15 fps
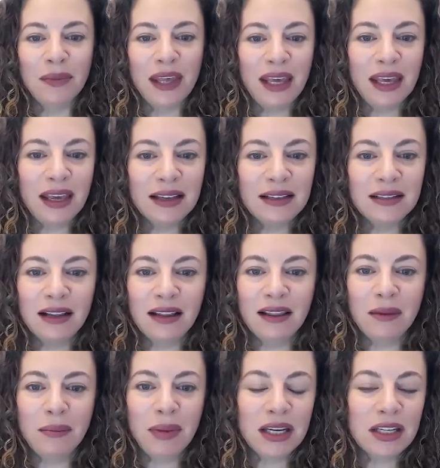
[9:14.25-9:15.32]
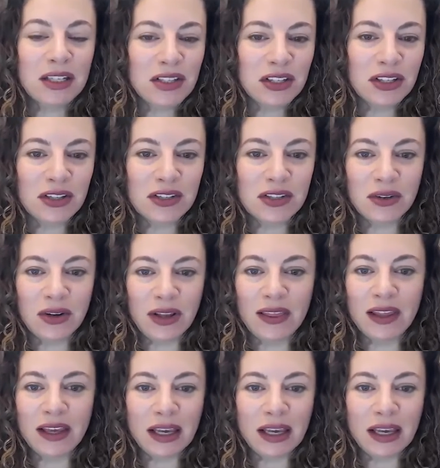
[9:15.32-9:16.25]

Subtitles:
in the pictures or in the